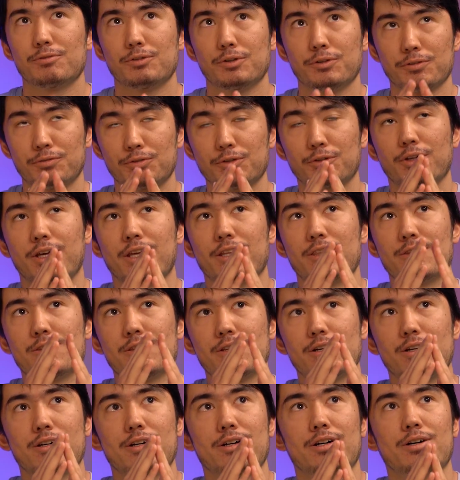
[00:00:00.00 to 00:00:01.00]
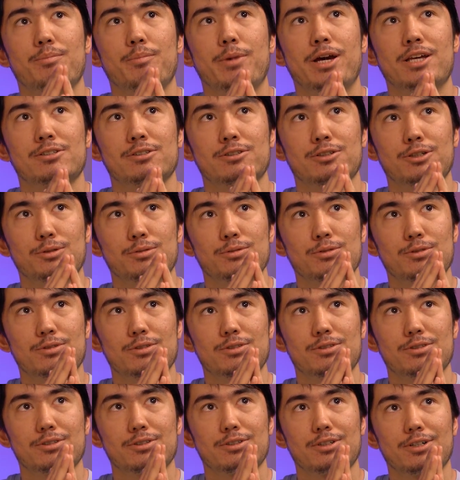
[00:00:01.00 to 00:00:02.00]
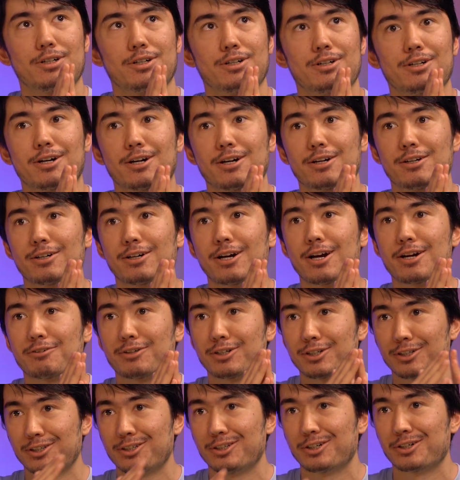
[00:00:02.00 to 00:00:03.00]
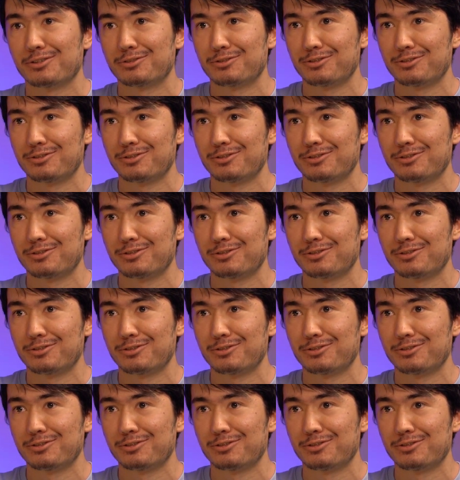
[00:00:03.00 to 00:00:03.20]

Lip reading: If you look at Maslow's hierarchy of